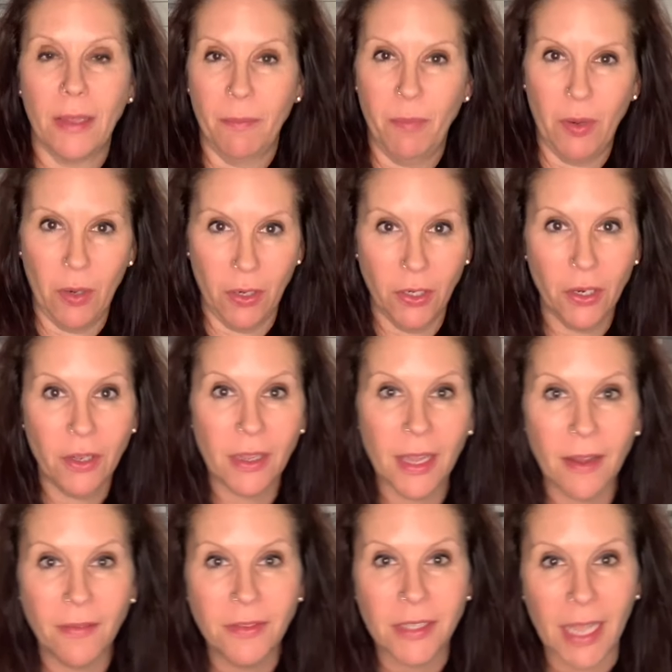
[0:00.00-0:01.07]
Put on your
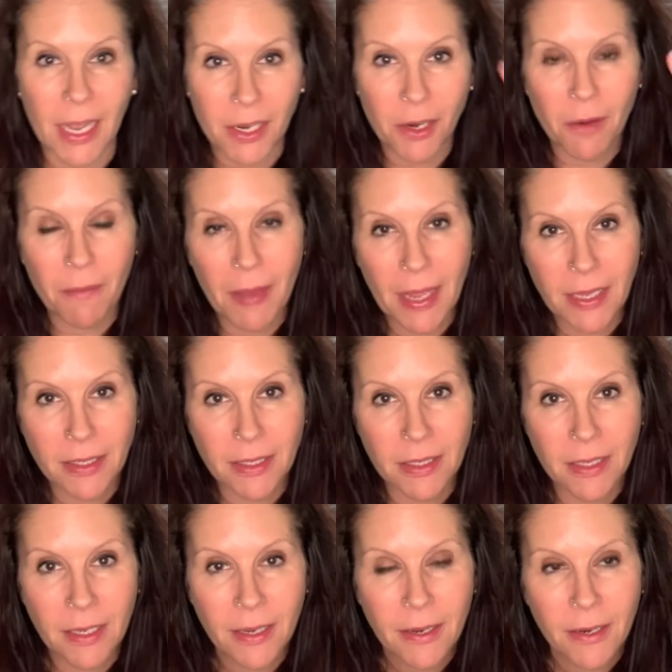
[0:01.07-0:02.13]
gloves and your mitts.
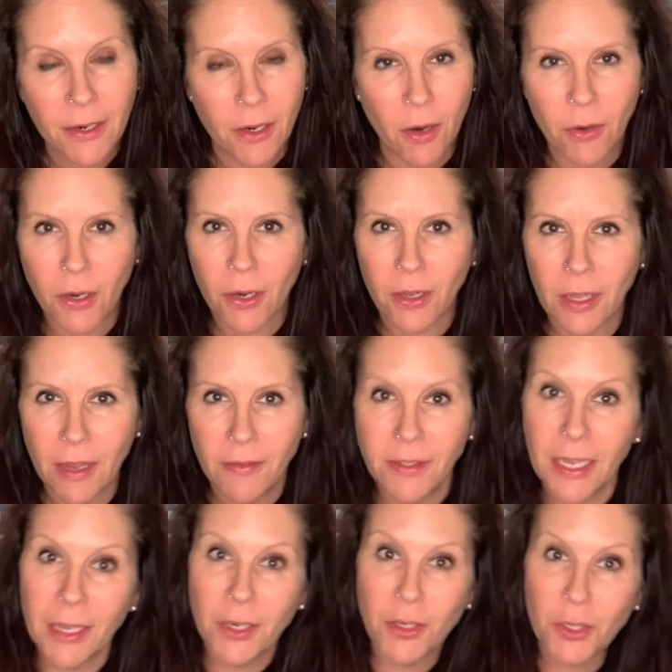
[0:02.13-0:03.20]
No, your gloves
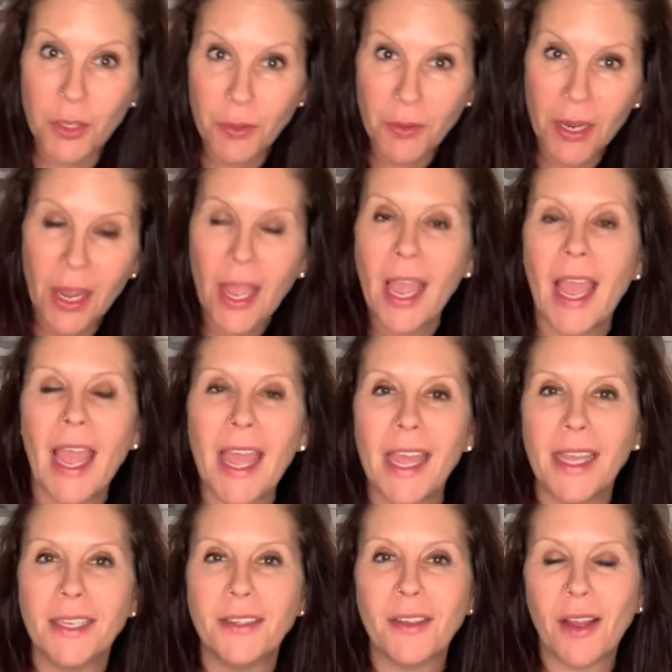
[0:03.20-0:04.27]
and your toque
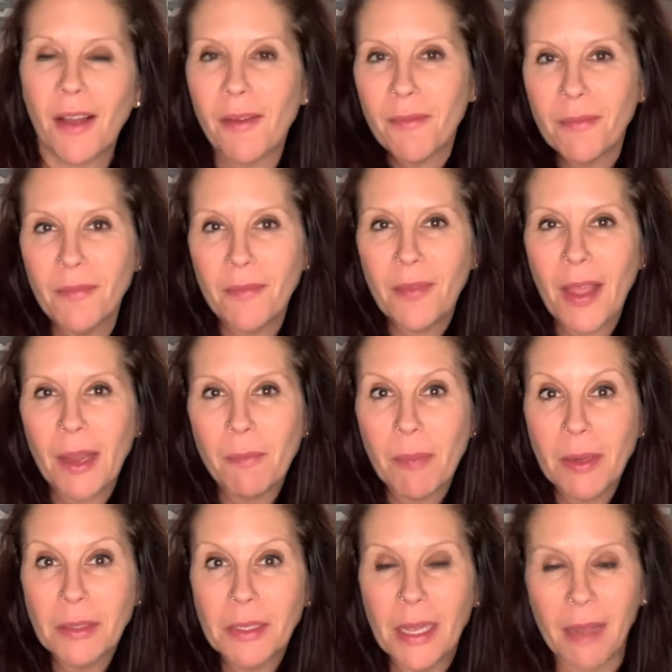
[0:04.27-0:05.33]
and
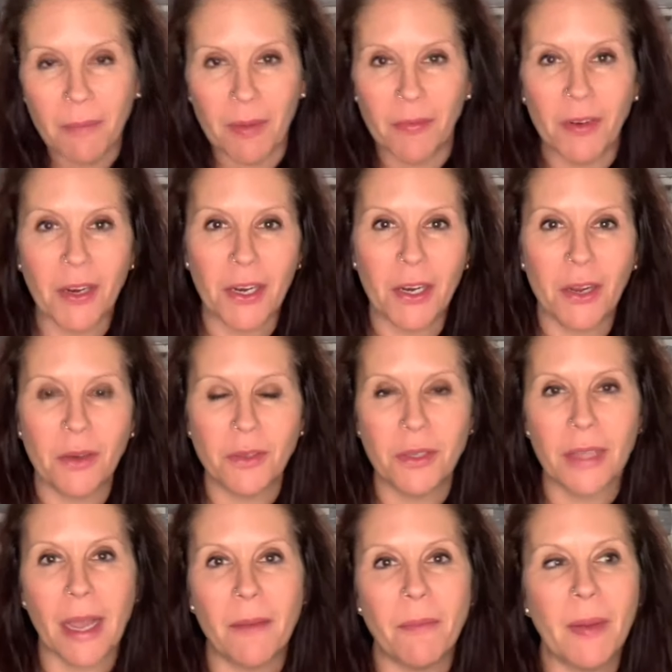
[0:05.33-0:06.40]
bundle up if you're going to go do
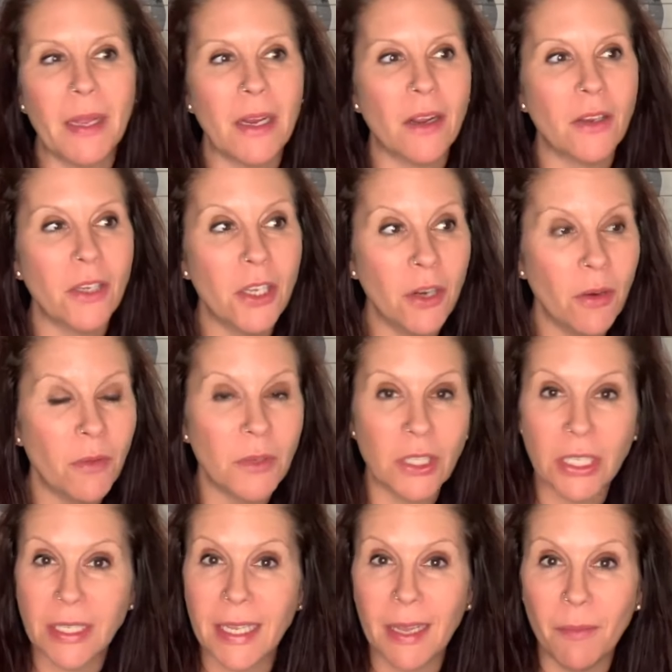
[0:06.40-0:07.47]
that. But, you know,
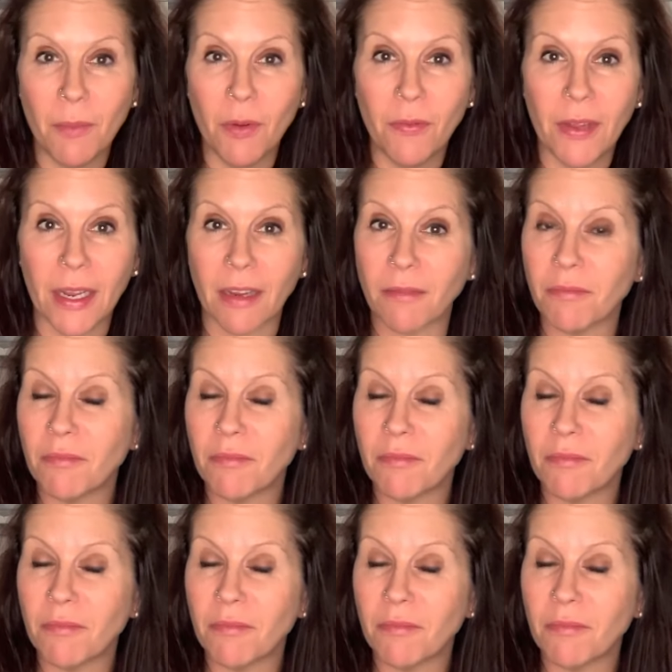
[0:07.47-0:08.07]
just keep moving.